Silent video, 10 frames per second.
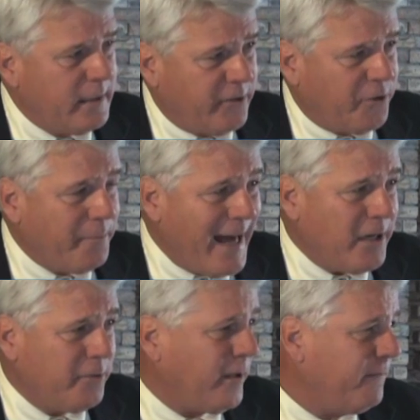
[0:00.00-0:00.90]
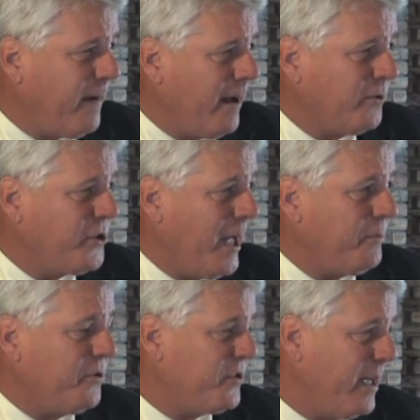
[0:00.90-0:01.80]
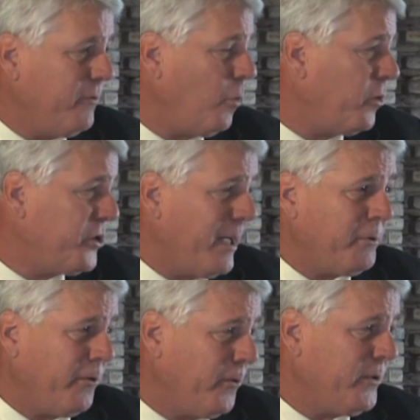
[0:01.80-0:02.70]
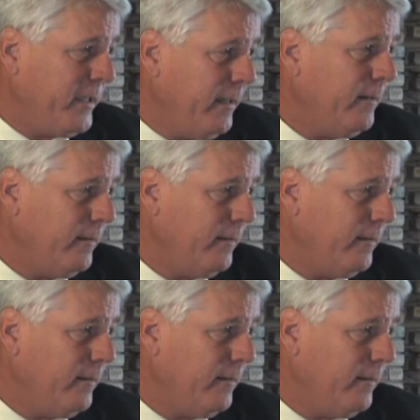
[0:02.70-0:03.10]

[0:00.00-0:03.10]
Does it matter if I file Chapter 7 or Chapter 13?